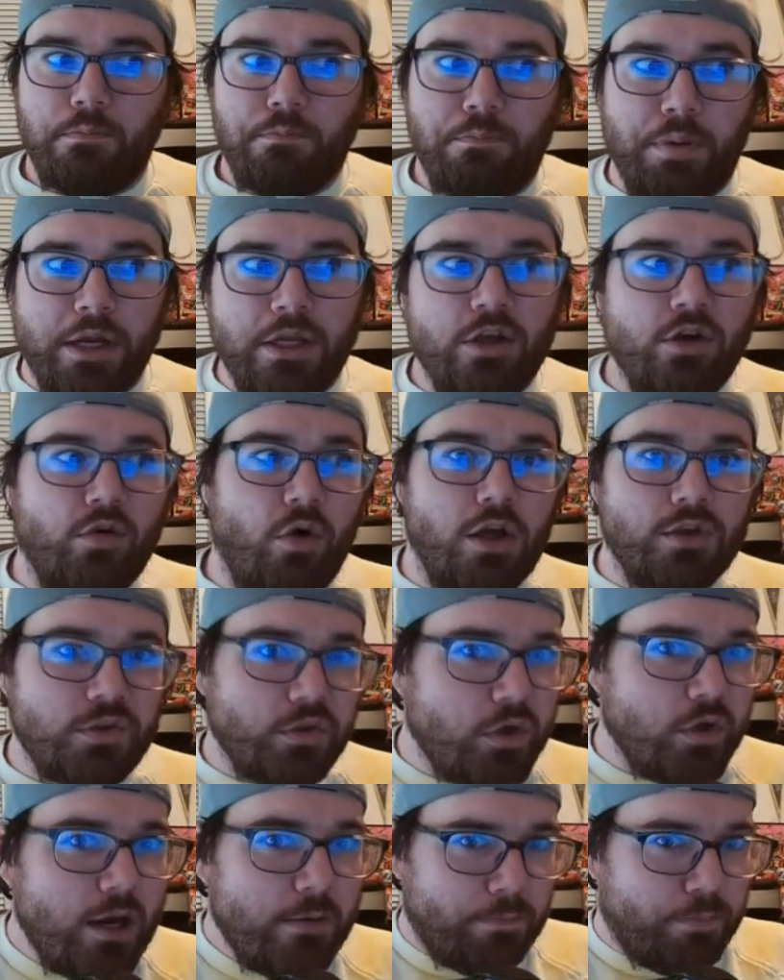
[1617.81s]
But you also
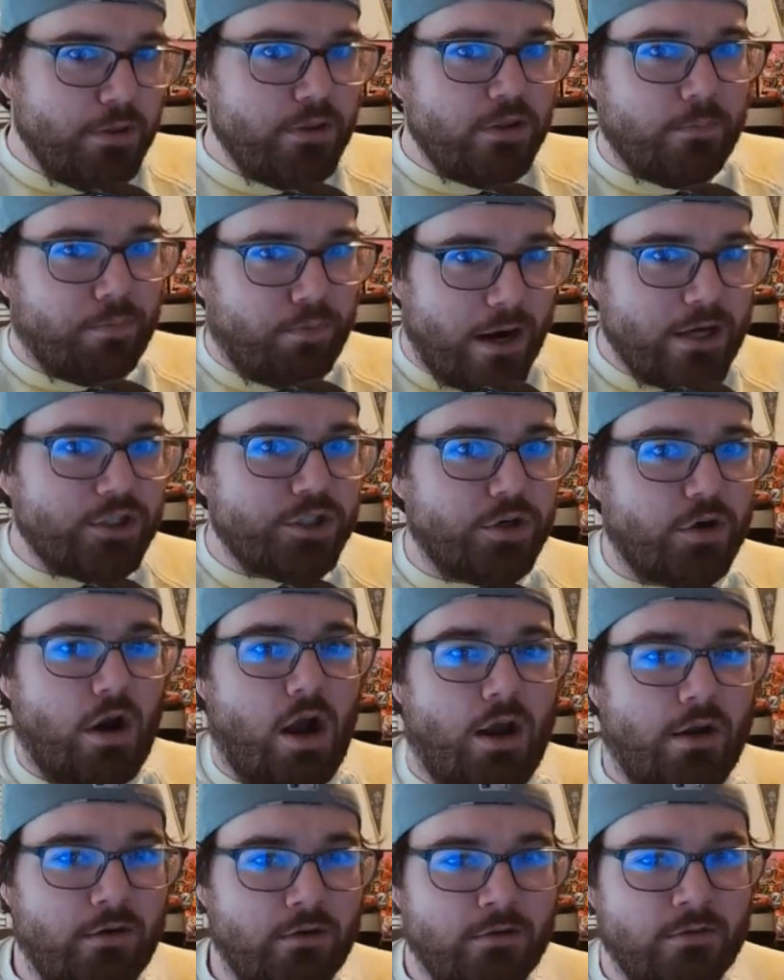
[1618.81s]
got to put the pressure
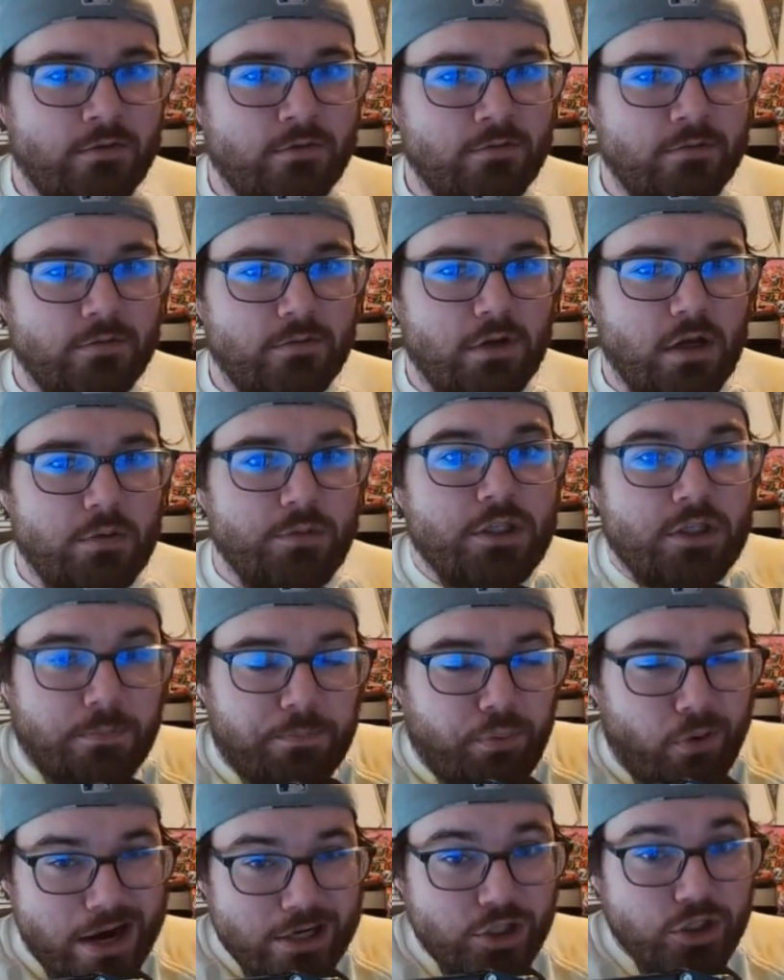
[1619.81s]
on. I mean, the
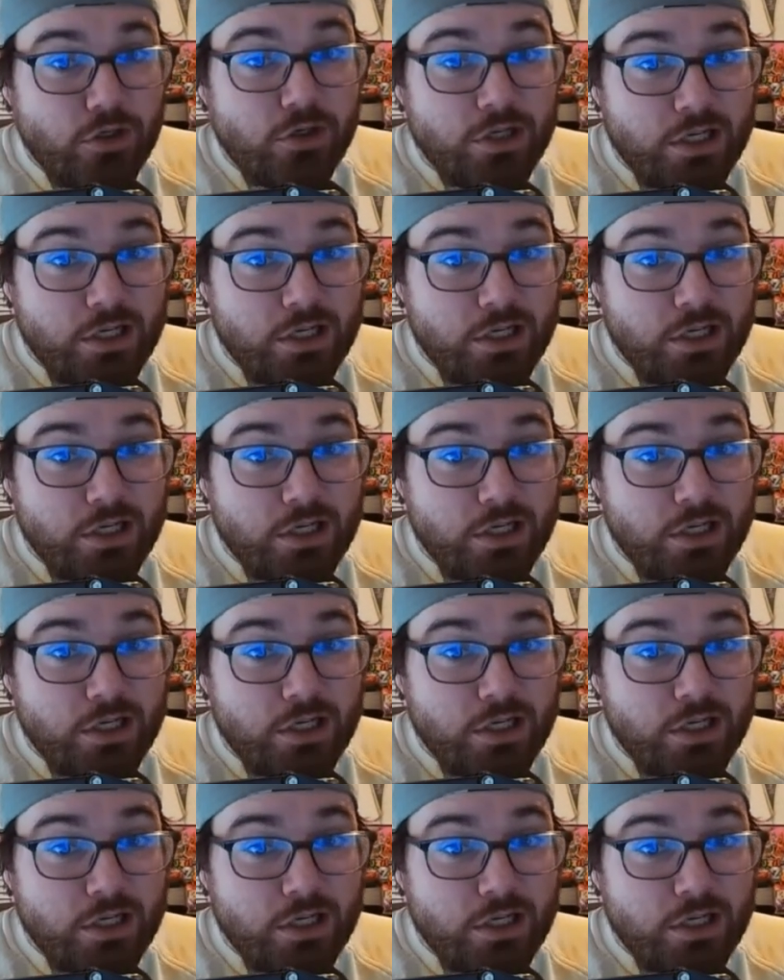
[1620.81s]
pressure